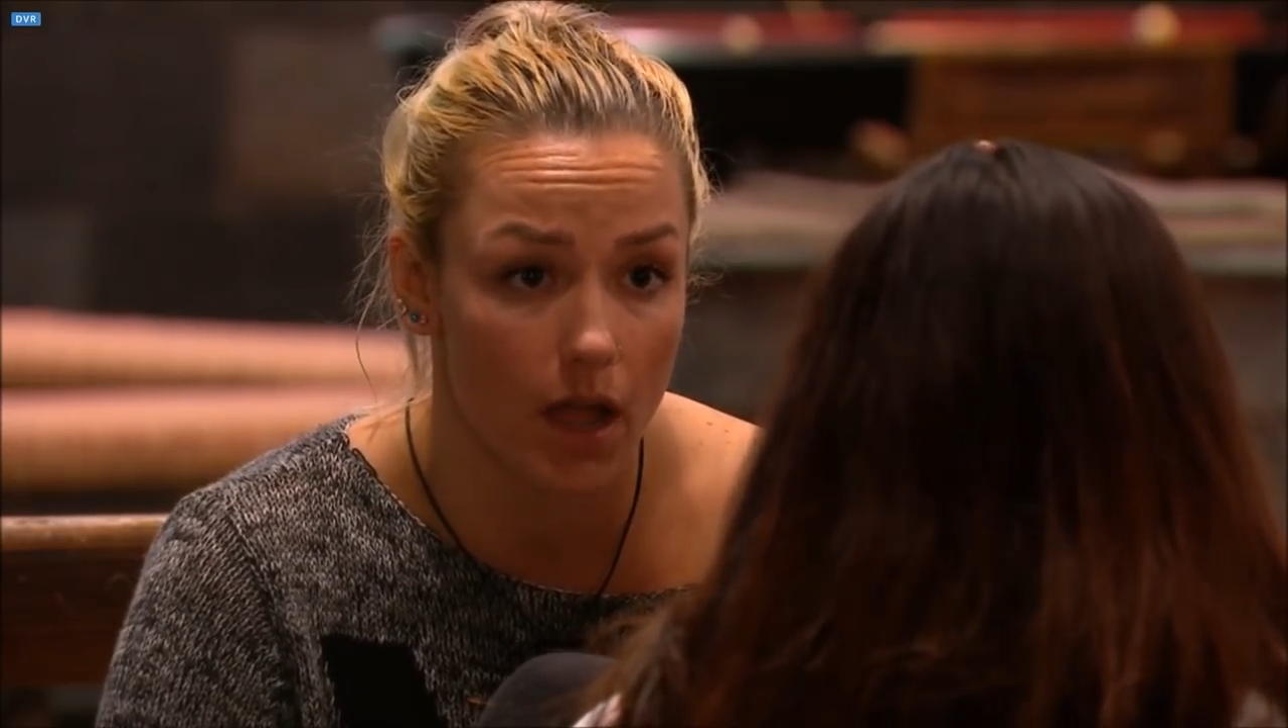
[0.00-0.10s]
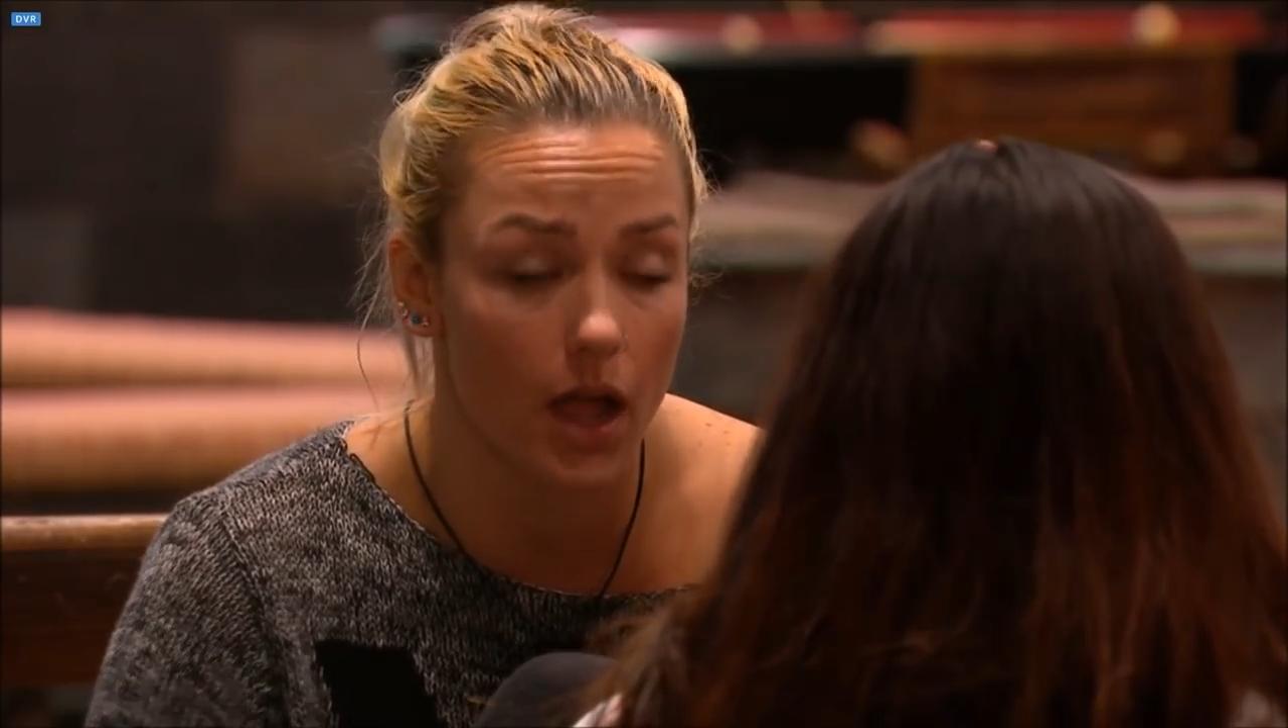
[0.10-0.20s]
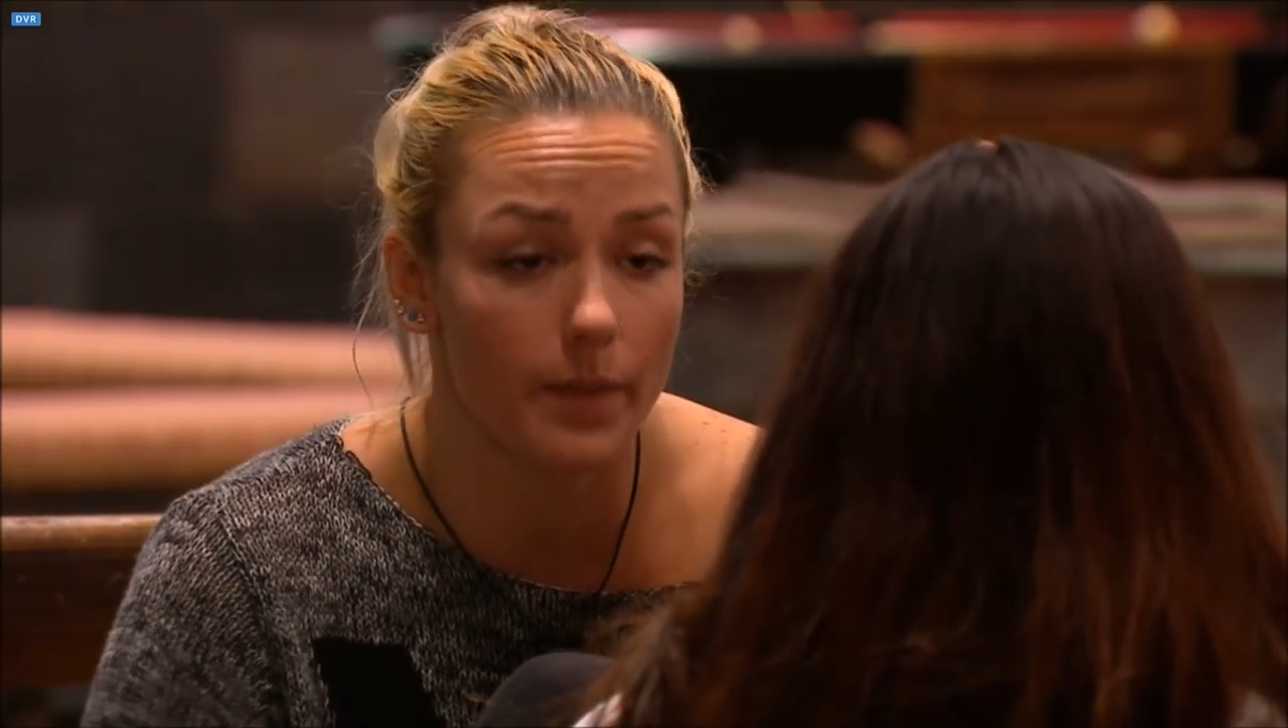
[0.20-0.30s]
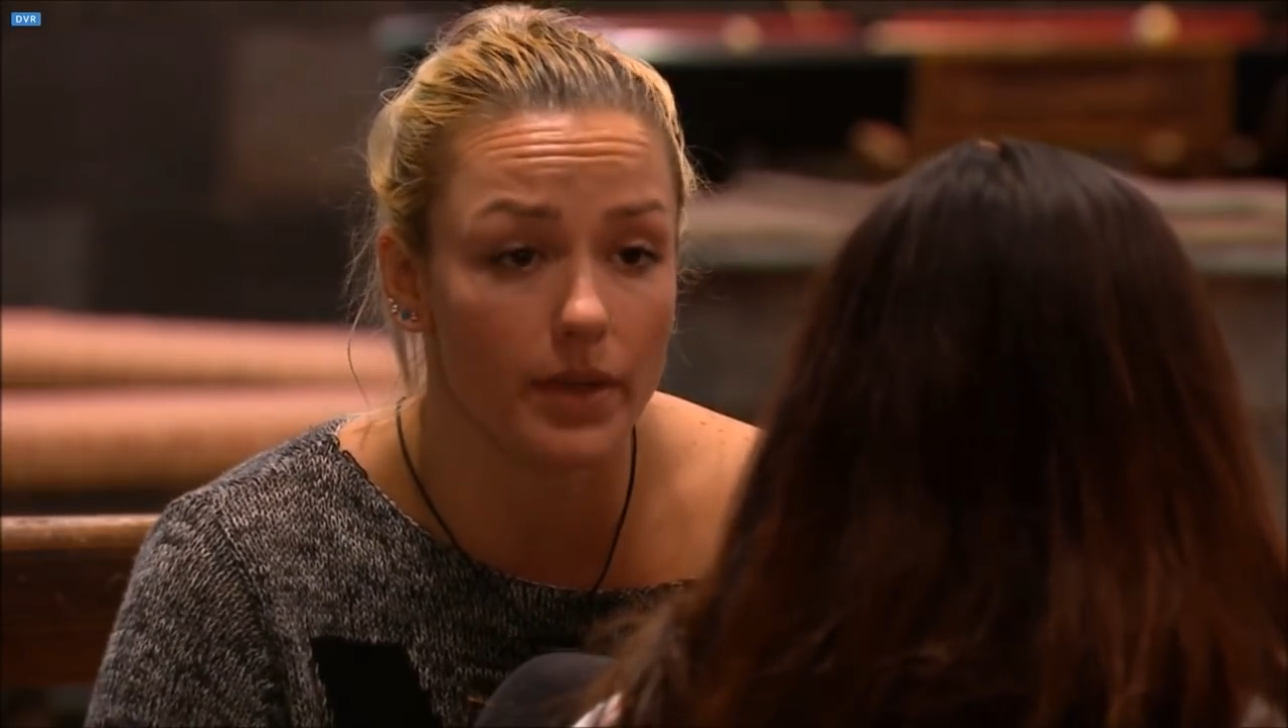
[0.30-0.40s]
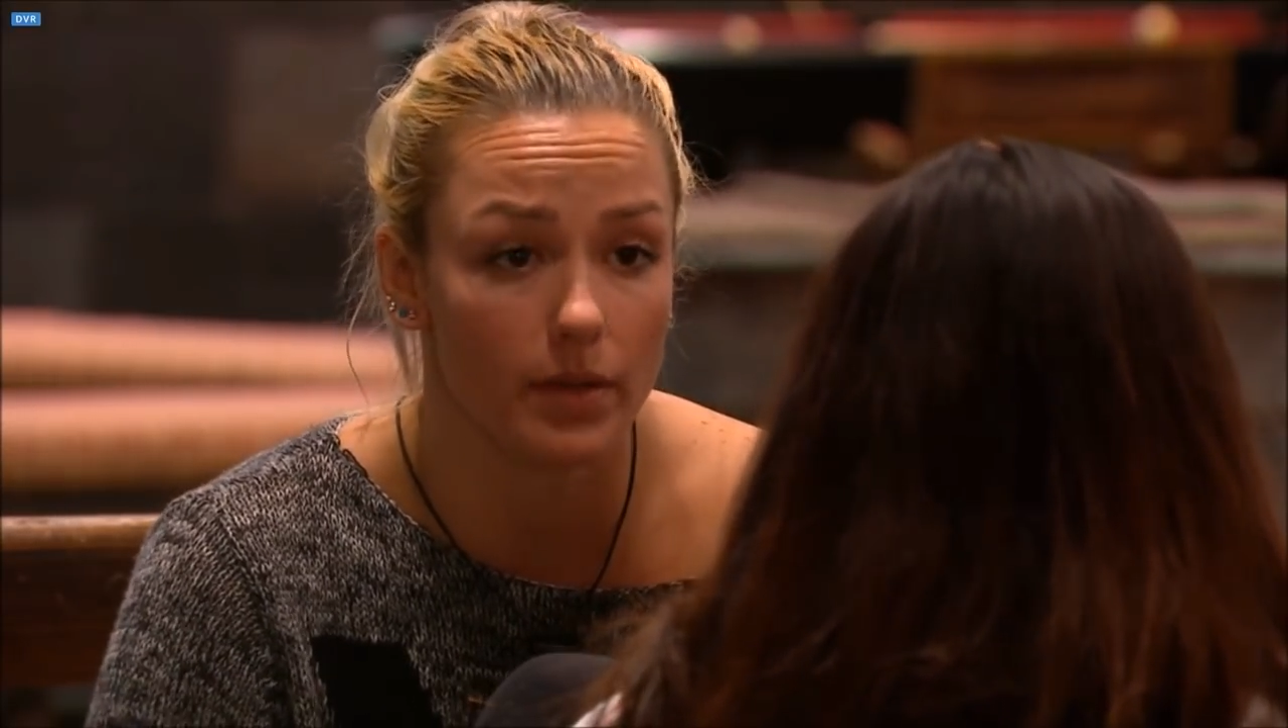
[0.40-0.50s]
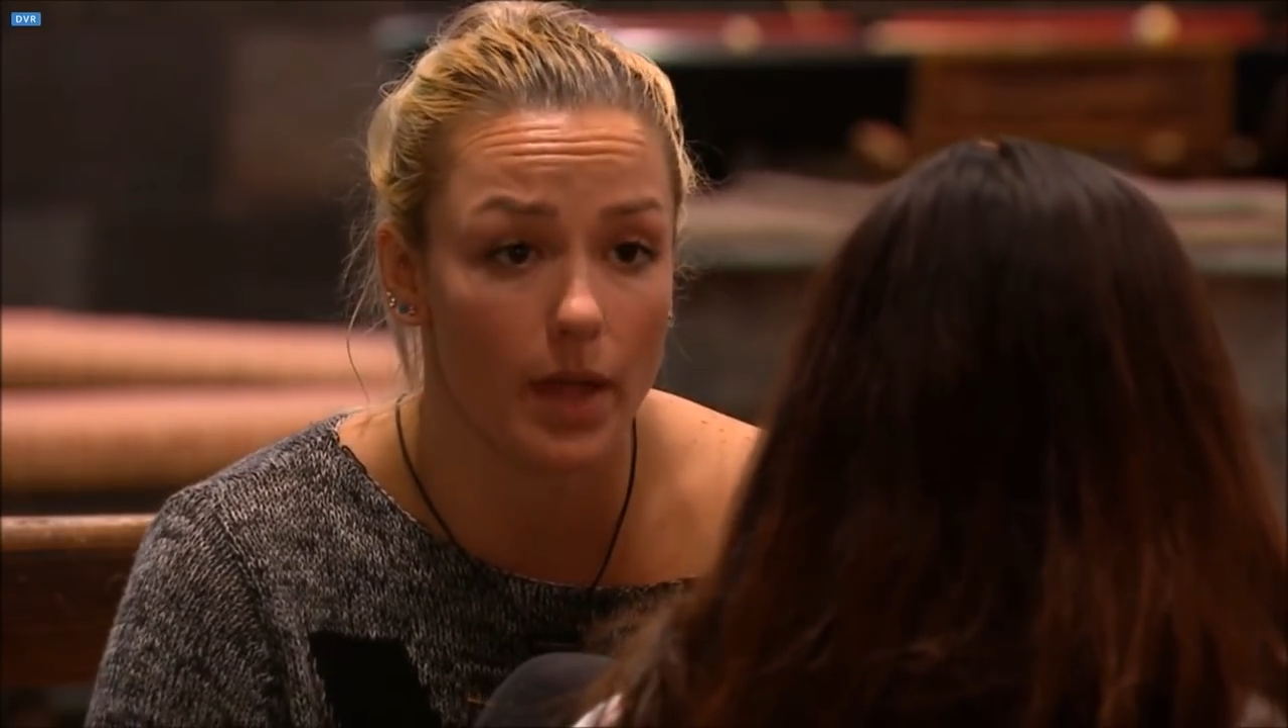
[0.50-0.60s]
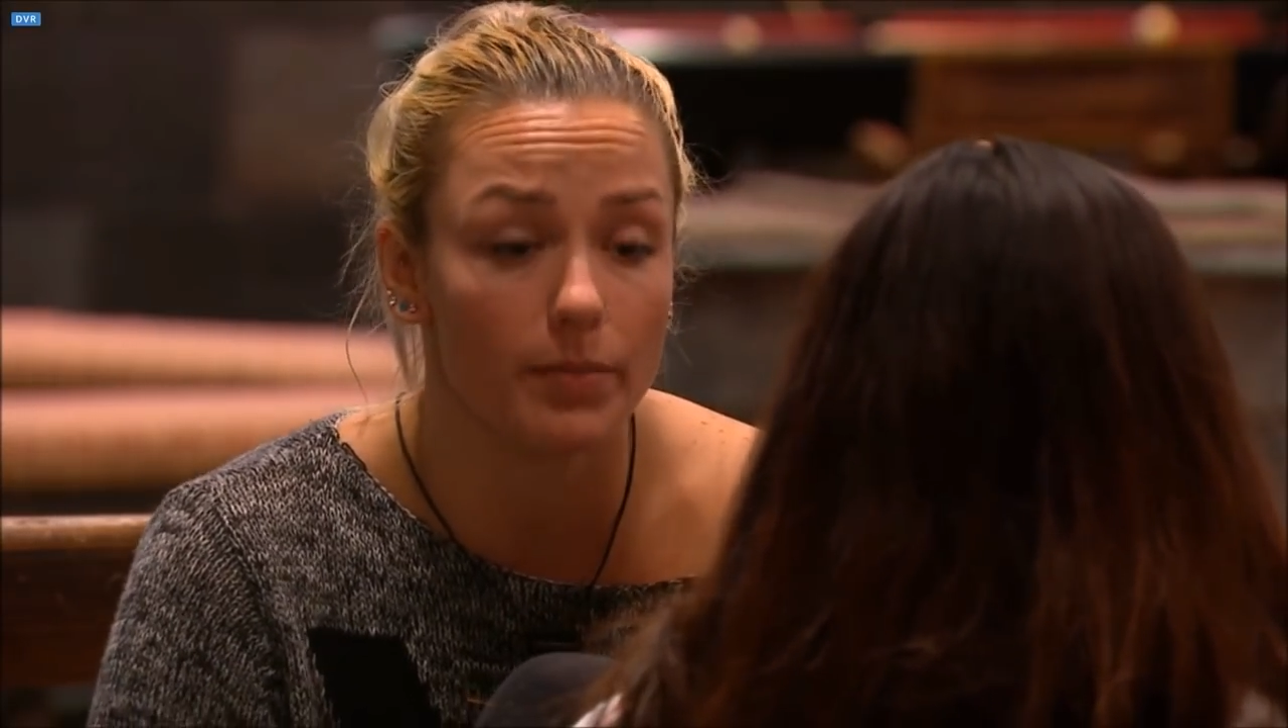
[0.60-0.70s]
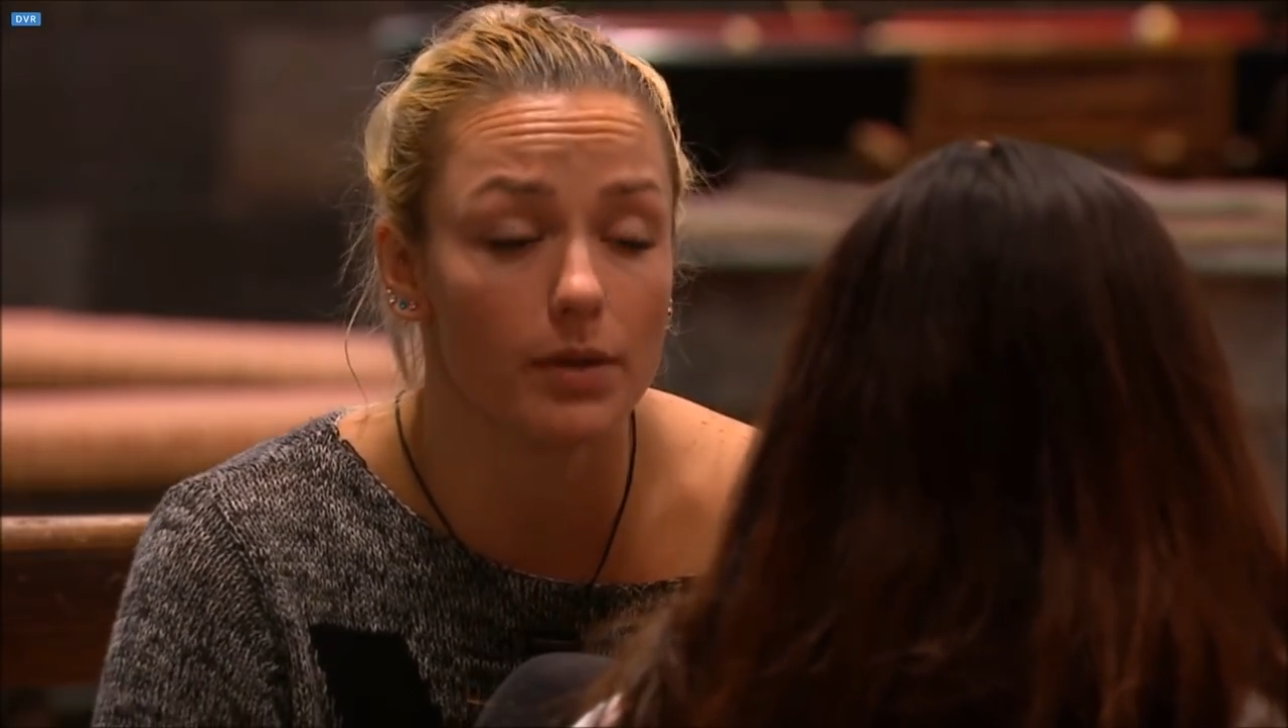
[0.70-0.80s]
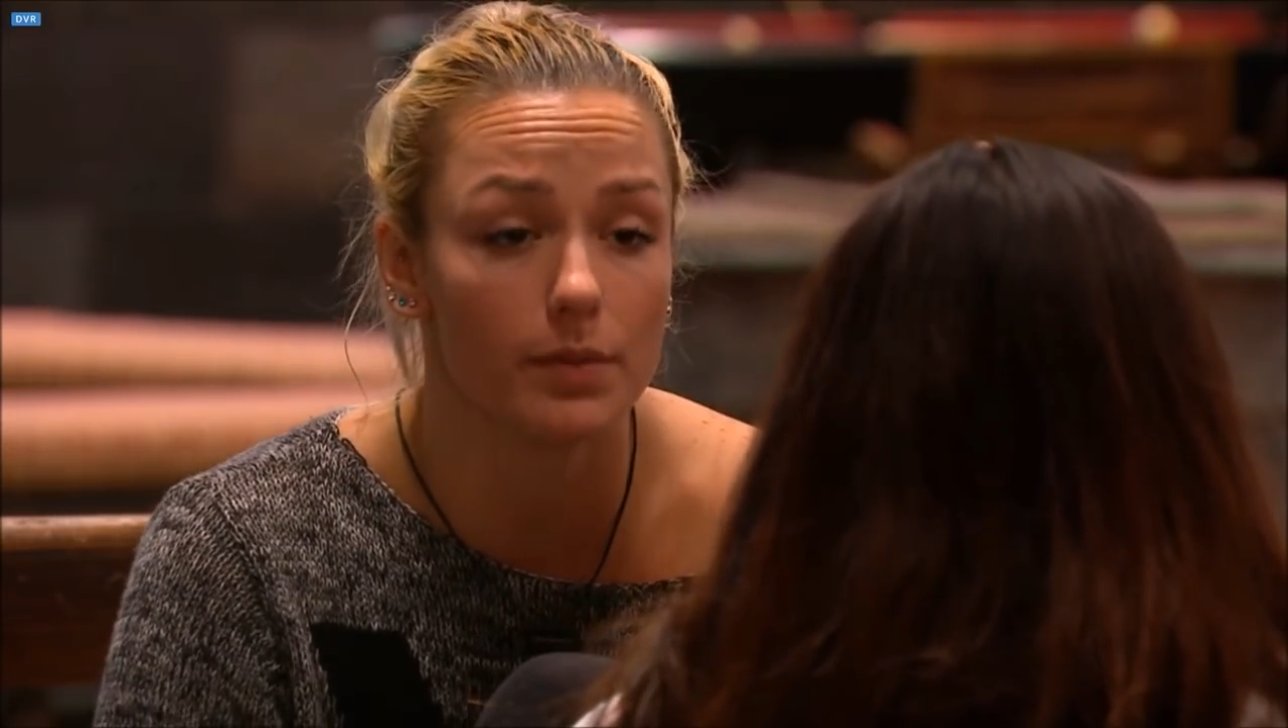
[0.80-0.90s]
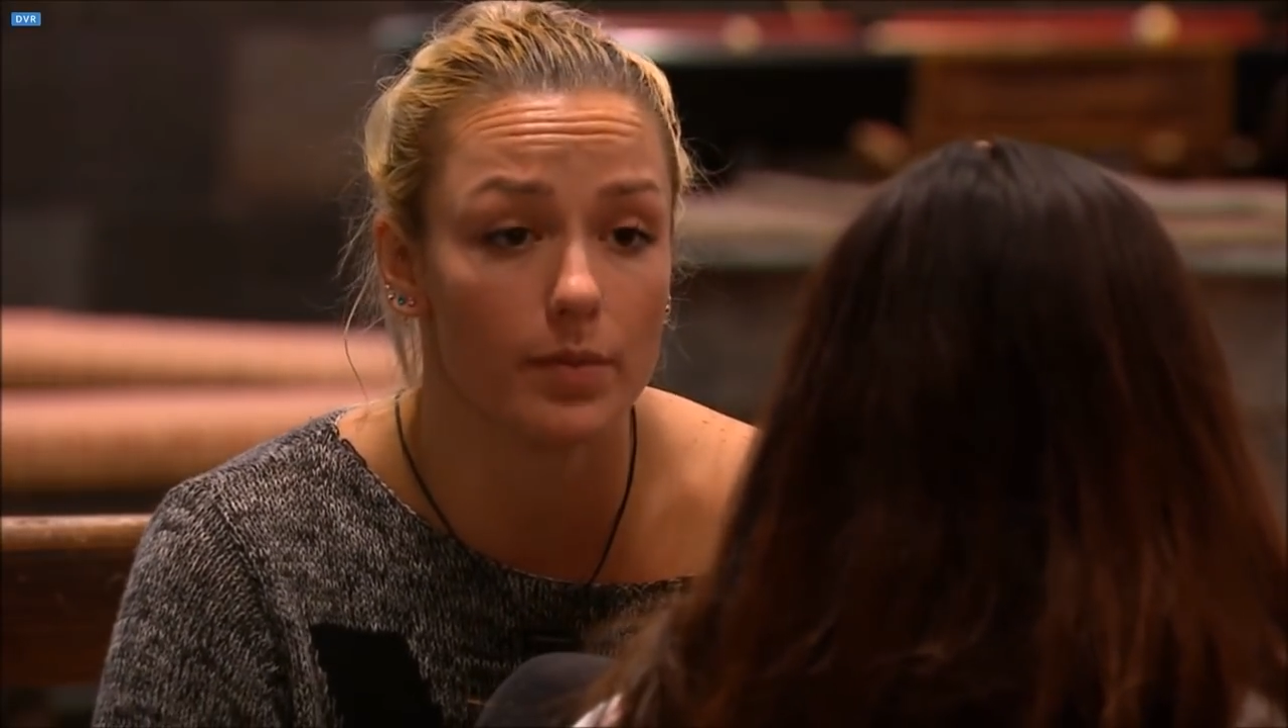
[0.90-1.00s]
I'm probably